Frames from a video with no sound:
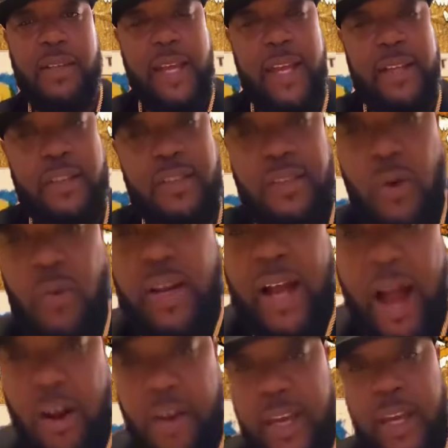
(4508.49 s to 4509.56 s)
These are
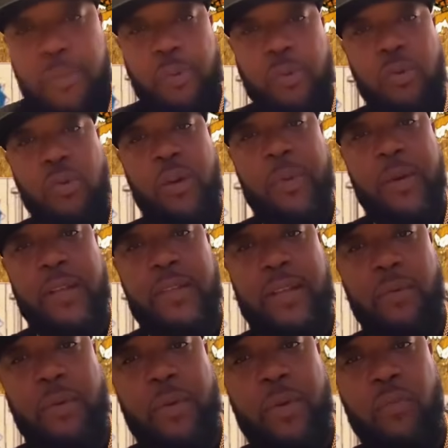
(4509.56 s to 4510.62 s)
so-called Hebrew we've
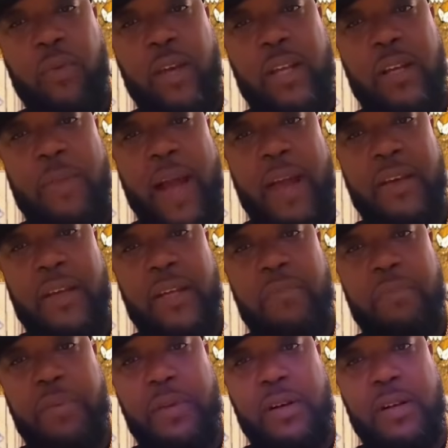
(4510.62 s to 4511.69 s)
been reading about in
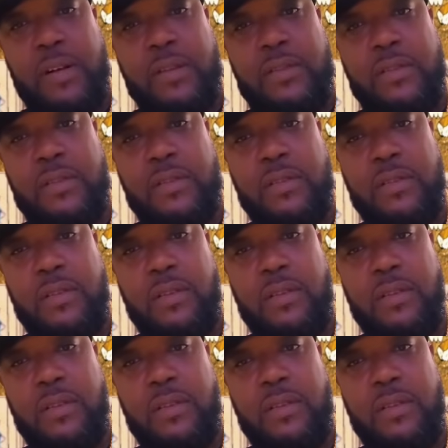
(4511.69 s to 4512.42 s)
these books.